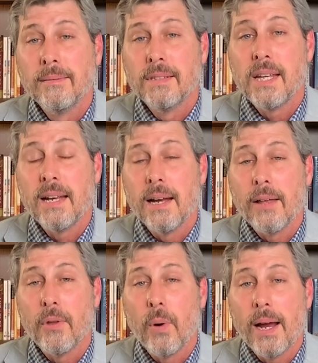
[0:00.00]
Seated
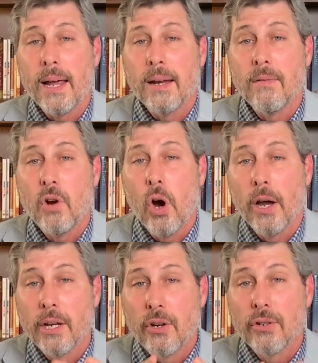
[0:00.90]
at the right hand of
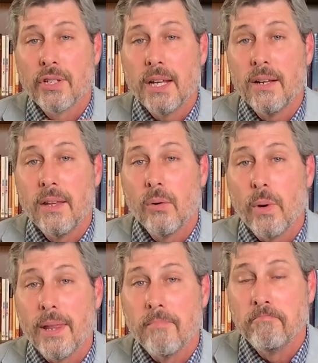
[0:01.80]
God, and you're seated there
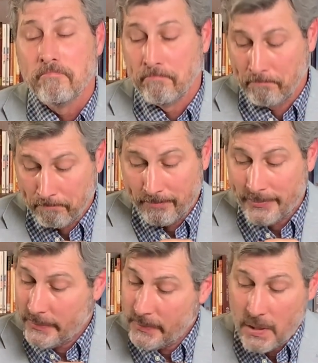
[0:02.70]
with him.
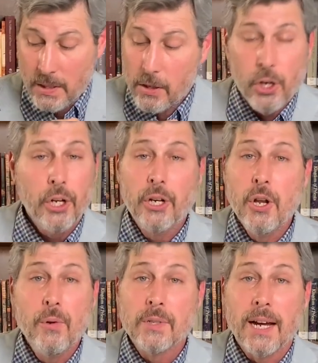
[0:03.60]
Good
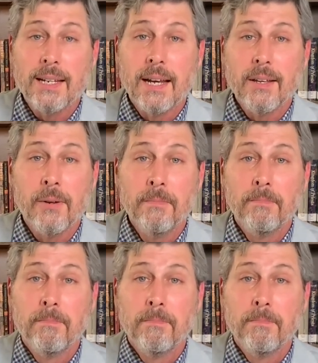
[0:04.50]
news, I tell you.